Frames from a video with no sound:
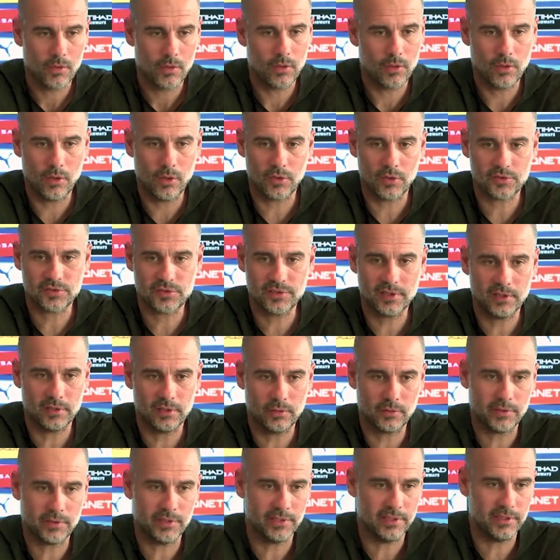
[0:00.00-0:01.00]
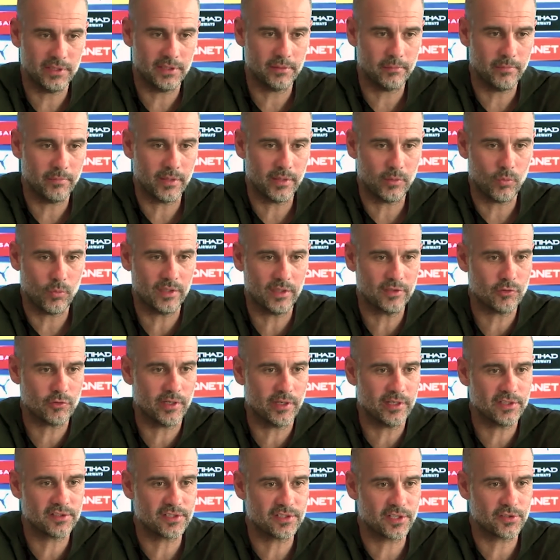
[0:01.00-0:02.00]
No, still, he didn't make one
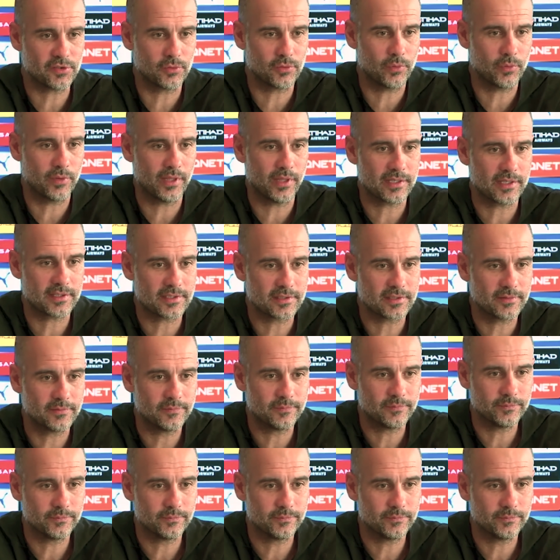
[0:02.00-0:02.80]
training session with us.